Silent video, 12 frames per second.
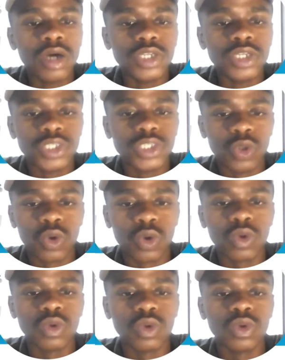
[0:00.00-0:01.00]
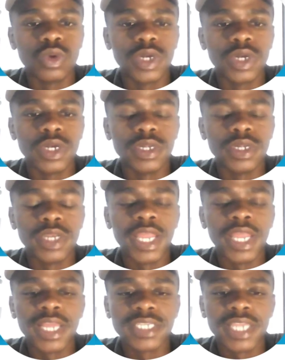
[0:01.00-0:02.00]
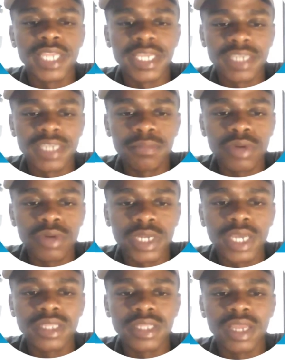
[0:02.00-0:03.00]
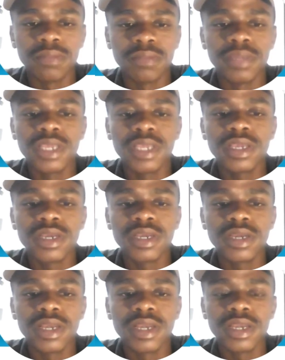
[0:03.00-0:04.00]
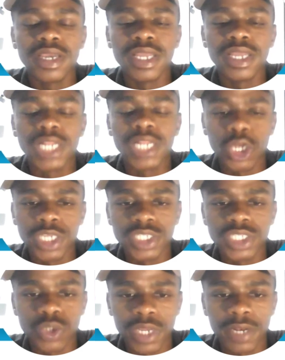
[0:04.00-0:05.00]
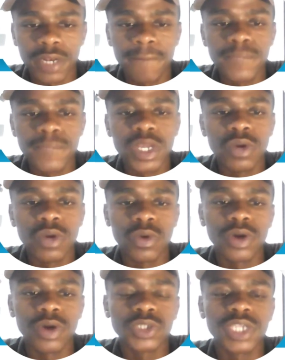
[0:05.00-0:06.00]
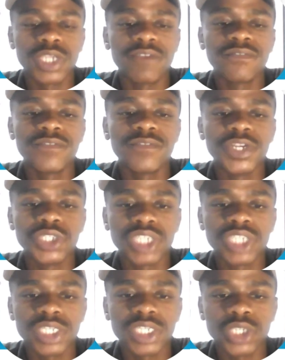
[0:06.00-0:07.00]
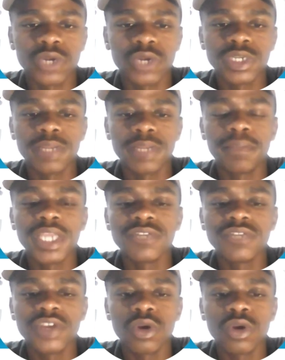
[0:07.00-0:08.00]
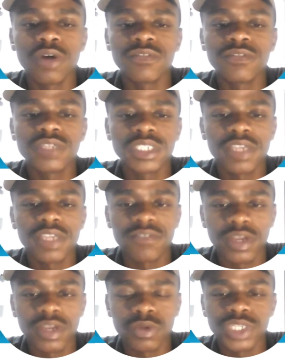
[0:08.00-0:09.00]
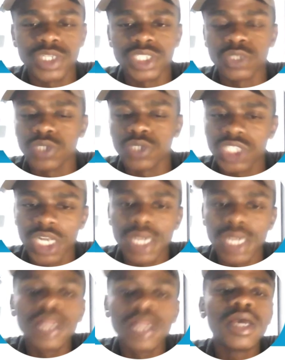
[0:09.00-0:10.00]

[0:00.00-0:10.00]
So an example there can be clay soil. We also have neutral soil with a pH value of 7, which is neutral.